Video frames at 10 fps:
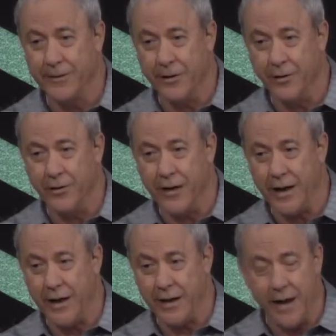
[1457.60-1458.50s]
you know and,
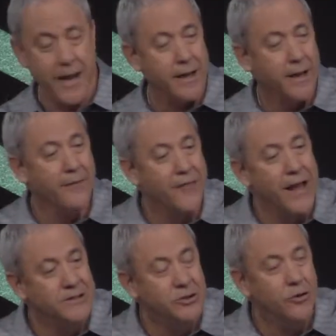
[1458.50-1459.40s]
and hey if
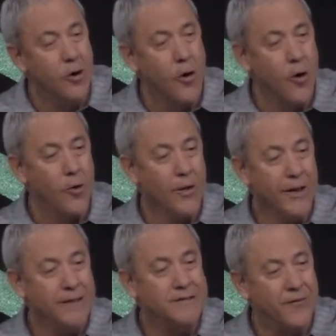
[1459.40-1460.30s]
that's your goal
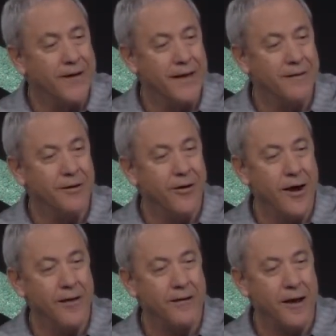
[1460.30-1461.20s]
it's funny you know
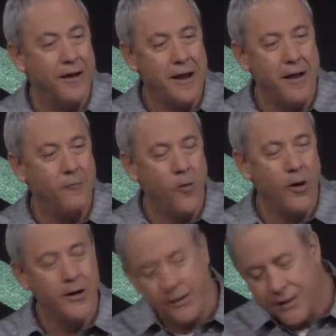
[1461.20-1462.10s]
I, I, I
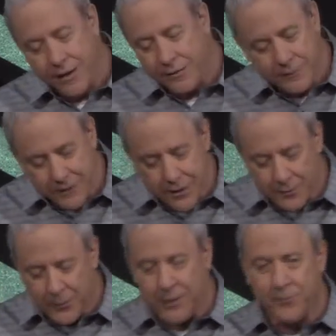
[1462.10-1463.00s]
warn the young
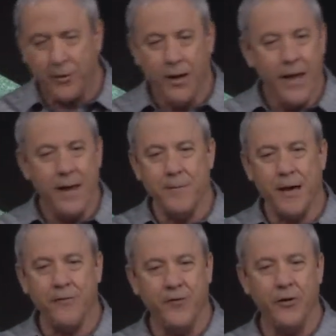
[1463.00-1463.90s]
young people hey
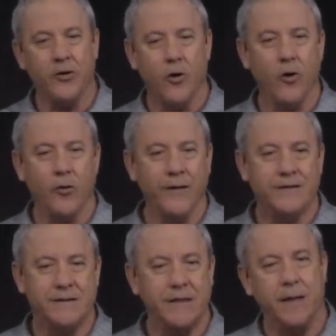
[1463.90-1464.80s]
man if your goal
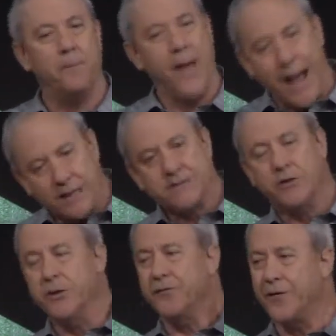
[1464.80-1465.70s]
is to get
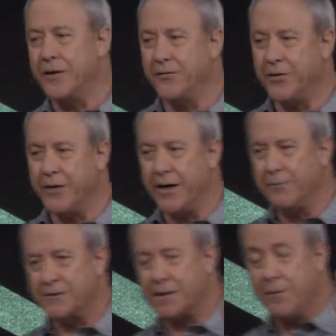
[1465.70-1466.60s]
pastor in front of your
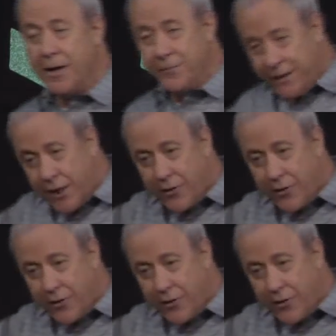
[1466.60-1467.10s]
name or something be